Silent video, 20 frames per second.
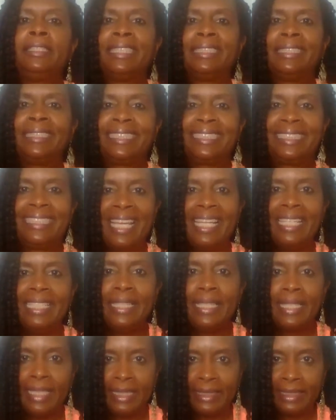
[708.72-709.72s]
to
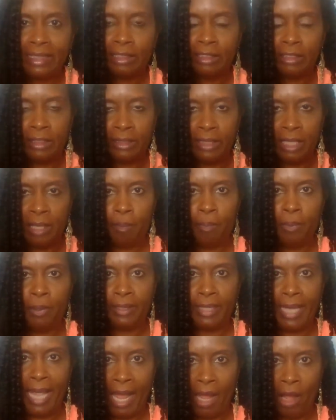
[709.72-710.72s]
send this
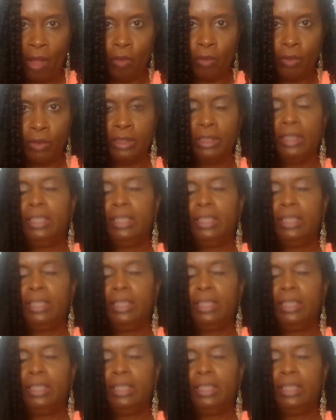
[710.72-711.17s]
template out.